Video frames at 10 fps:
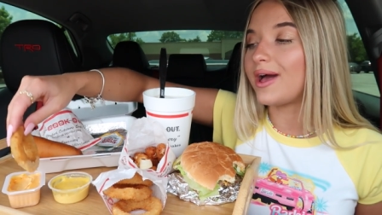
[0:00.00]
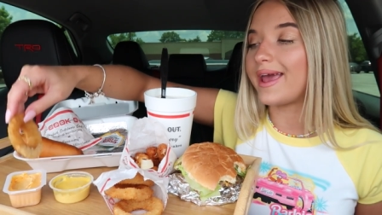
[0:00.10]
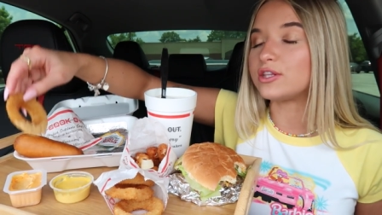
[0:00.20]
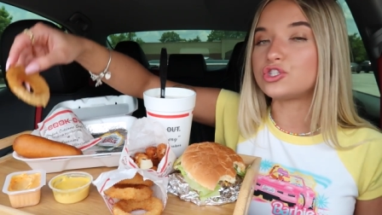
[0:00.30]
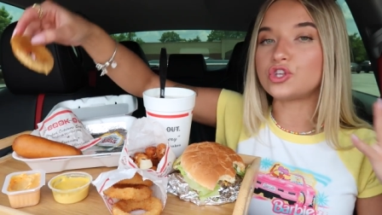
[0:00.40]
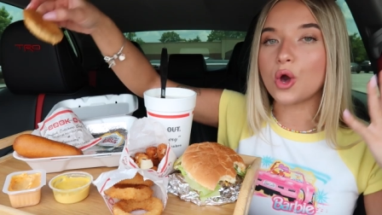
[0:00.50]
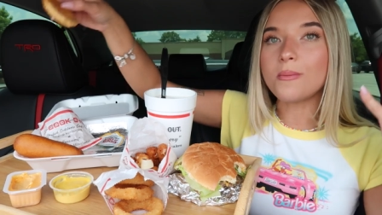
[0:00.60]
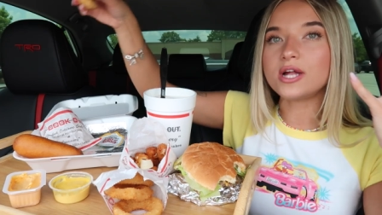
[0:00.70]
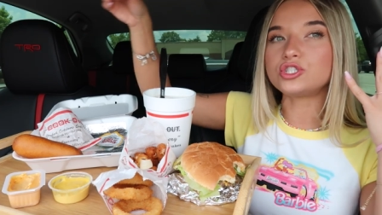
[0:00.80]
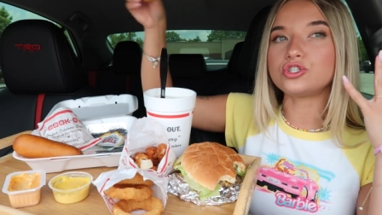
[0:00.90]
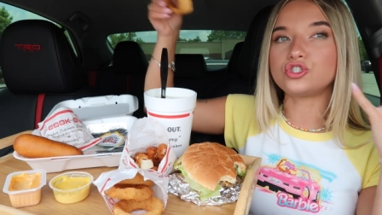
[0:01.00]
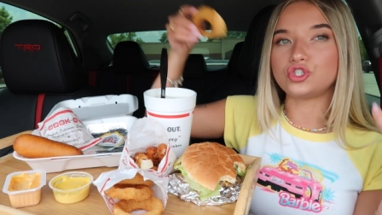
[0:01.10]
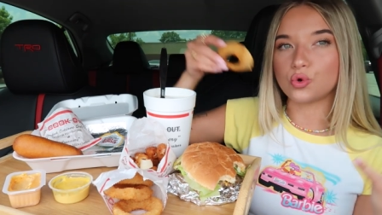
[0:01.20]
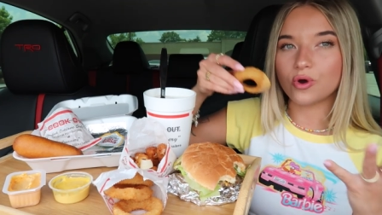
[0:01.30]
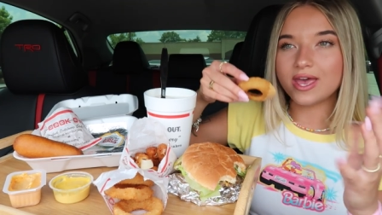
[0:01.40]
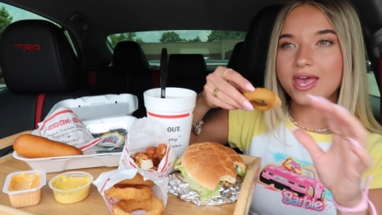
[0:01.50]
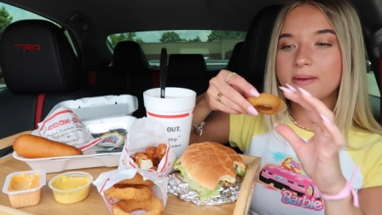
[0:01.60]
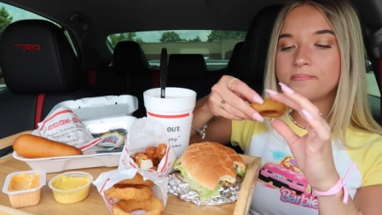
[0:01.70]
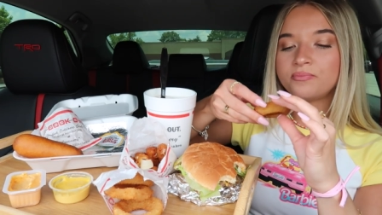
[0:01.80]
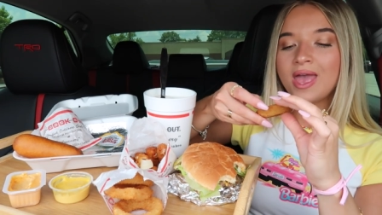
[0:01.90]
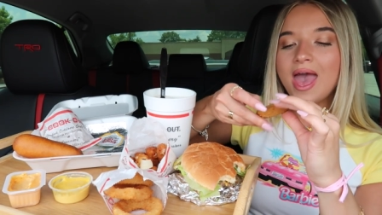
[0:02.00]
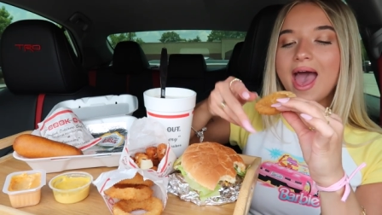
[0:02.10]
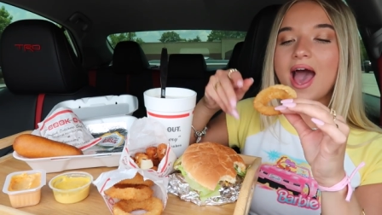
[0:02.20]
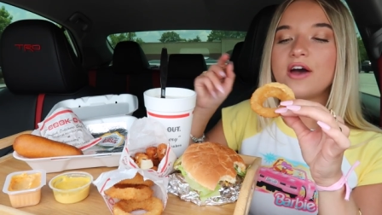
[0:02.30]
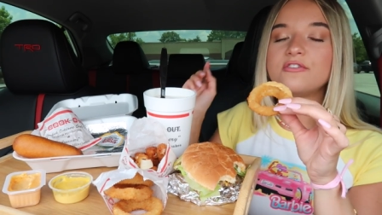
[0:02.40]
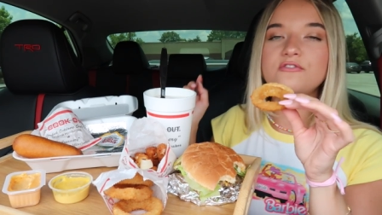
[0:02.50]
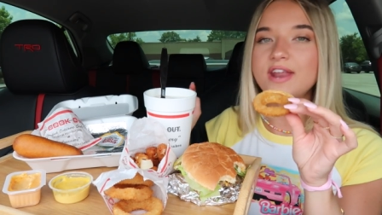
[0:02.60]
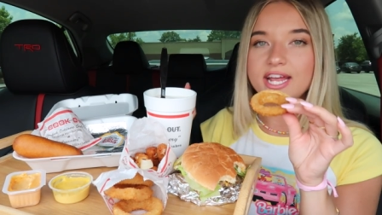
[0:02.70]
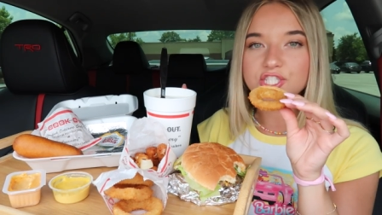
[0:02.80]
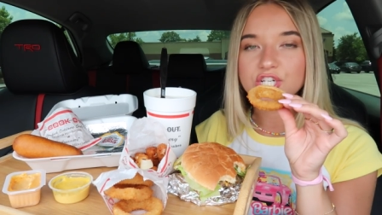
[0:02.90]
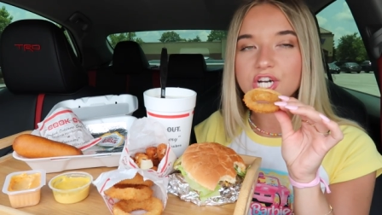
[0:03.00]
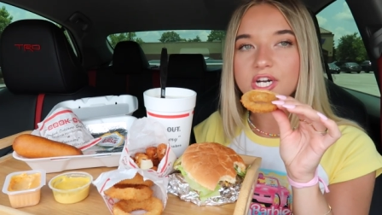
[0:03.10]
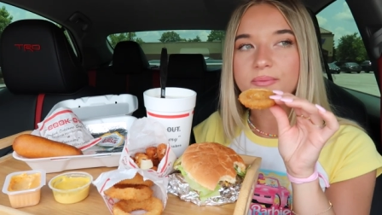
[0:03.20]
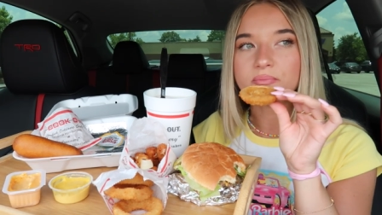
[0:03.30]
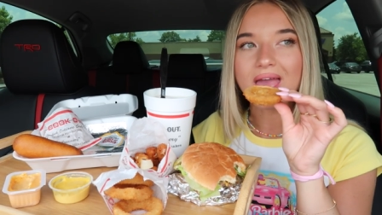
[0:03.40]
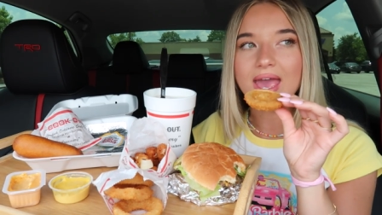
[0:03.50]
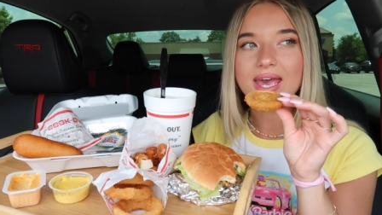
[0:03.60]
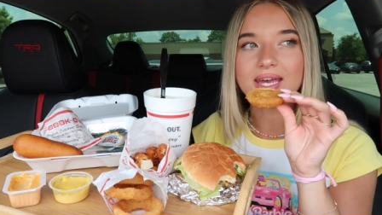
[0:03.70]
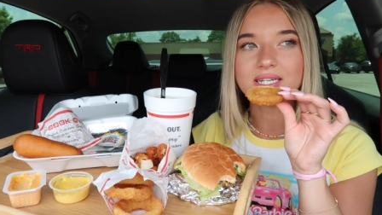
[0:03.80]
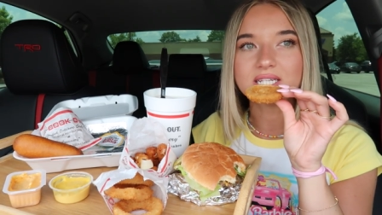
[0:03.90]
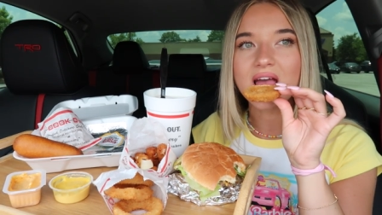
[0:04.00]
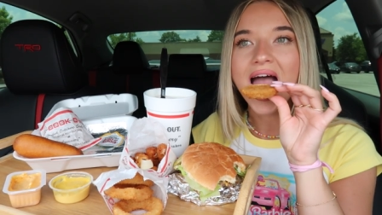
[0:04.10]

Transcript: I get so much joy out of nature, and